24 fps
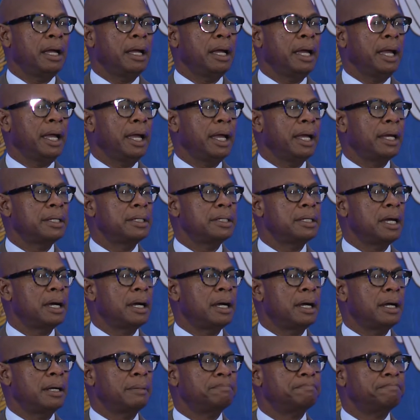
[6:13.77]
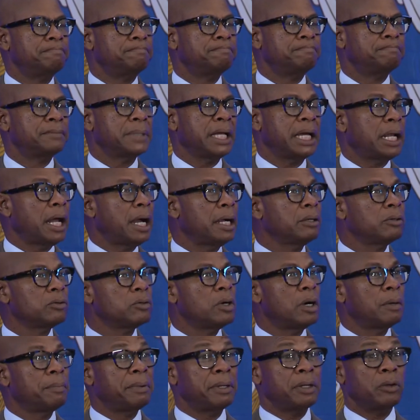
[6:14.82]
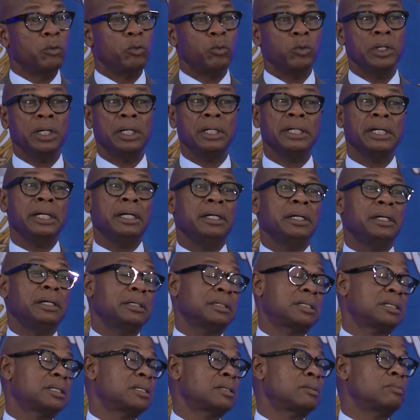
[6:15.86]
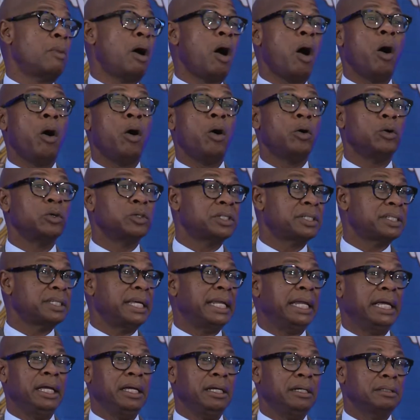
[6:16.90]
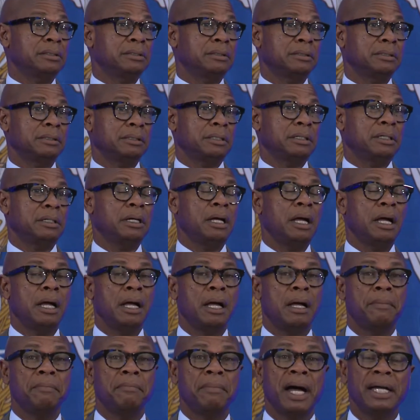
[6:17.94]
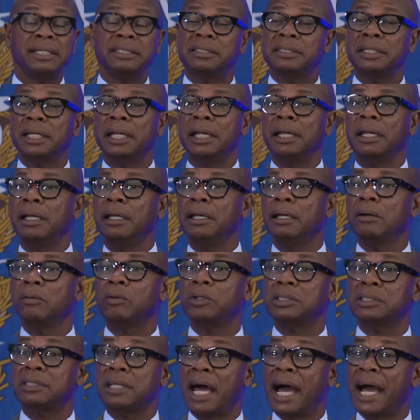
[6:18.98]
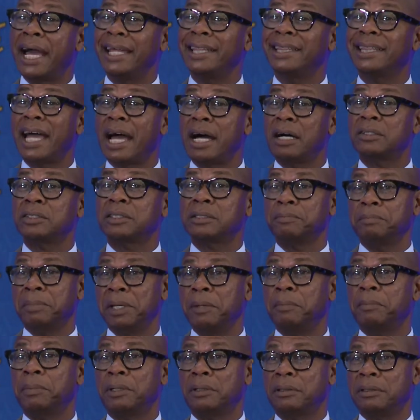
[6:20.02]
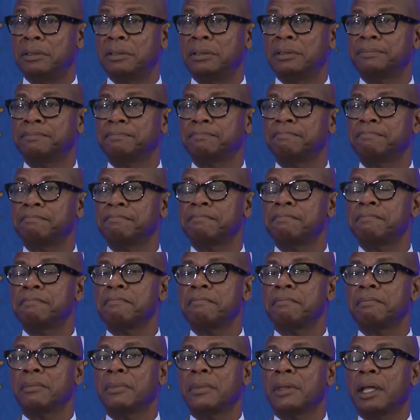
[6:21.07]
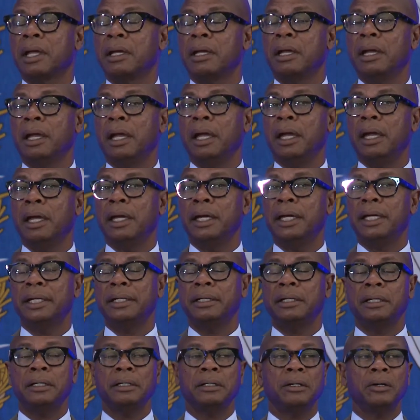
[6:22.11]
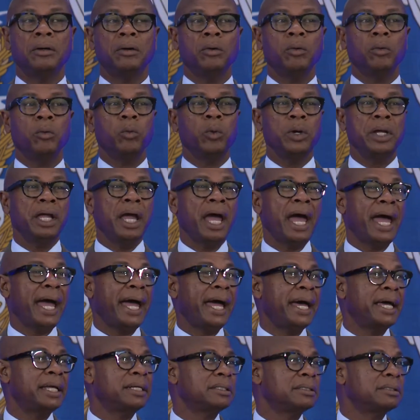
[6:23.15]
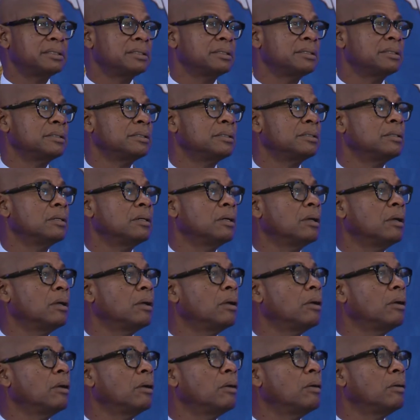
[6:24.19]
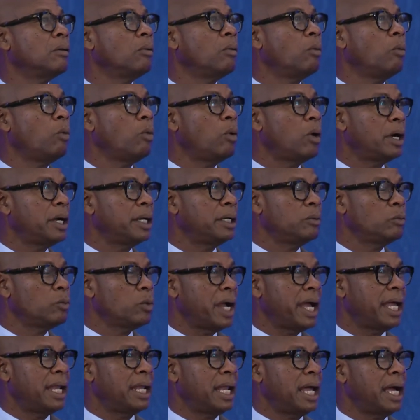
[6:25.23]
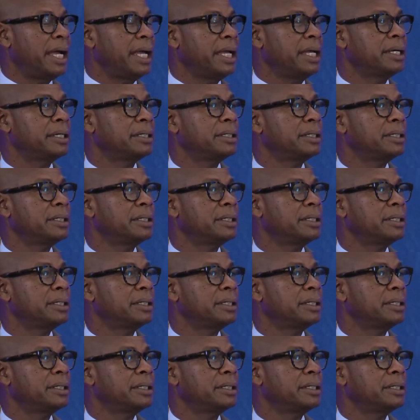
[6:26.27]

and, uh, and I grew up in a really small city. Uh, my city was 9,000 people. And we had one red light.